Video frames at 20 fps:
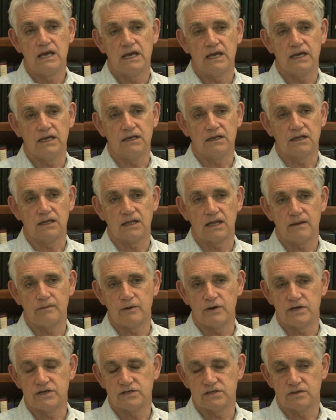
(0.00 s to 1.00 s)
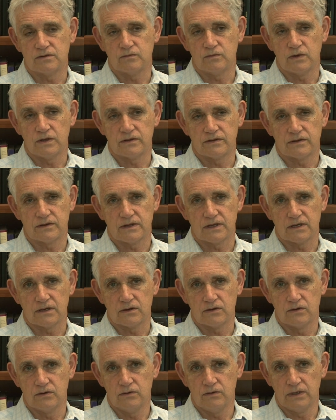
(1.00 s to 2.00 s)
in collaboration with
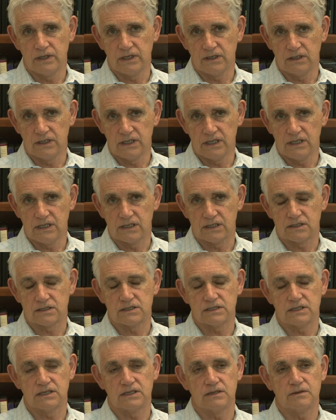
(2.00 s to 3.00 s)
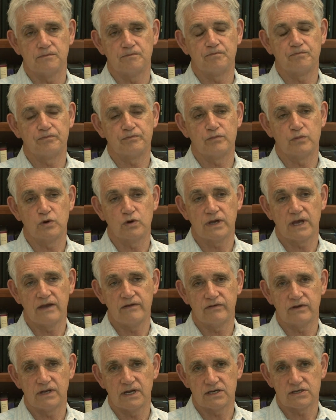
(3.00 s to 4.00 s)
Hu-Ling Lee at
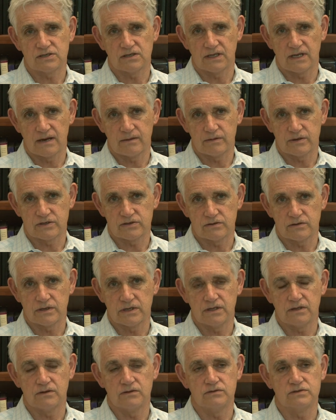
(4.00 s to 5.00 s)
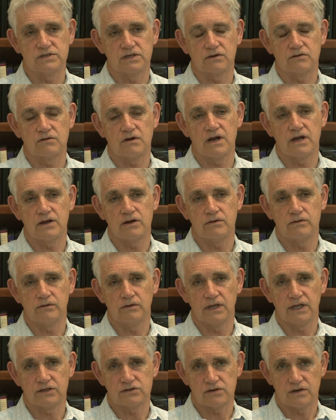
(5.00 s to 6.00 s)
Brookhaven National Laboratory, who's a
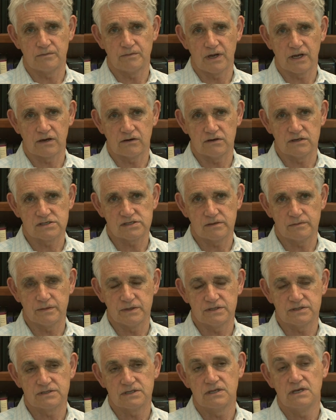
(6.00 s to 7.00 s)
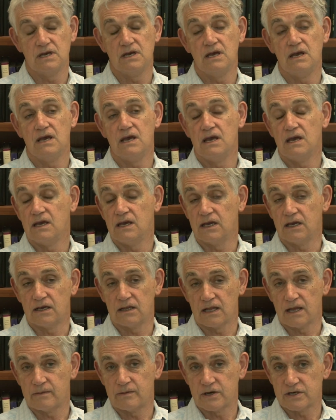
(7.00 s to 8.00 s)
cryo-electron microscopist, in
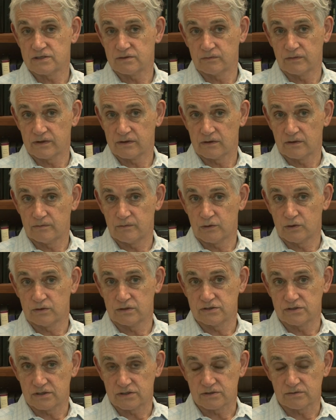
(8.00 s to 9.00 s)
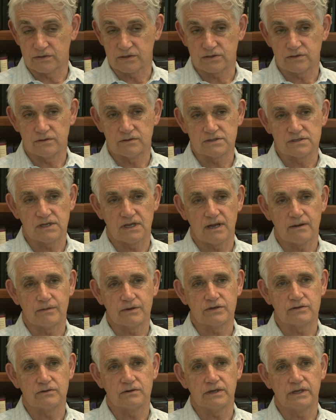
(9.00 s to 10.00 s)
collaboration with Lamore Joshua Torr's
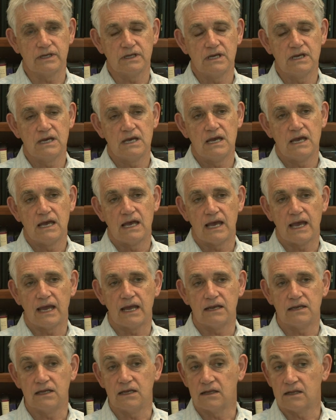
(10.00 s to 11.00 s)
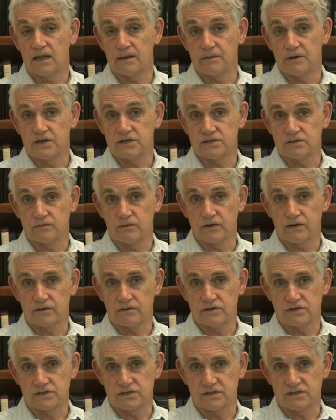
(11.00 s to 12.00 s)
laboratory, and in collaboration with
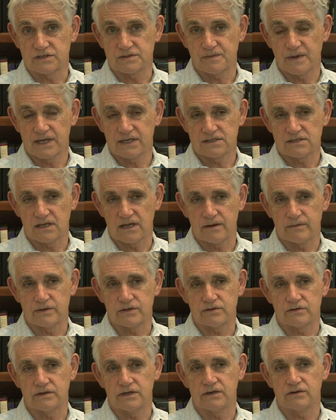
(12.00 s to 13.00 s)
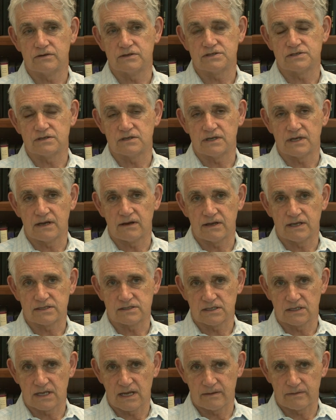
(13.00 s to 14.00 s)
Christian Speck's laboratory. Christian now has
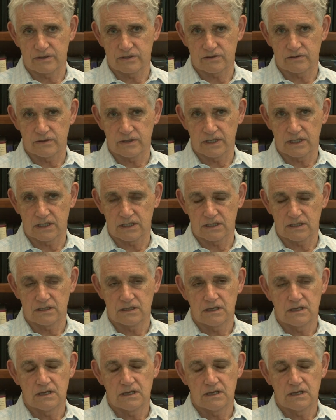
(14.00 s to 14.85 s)
a laboratory in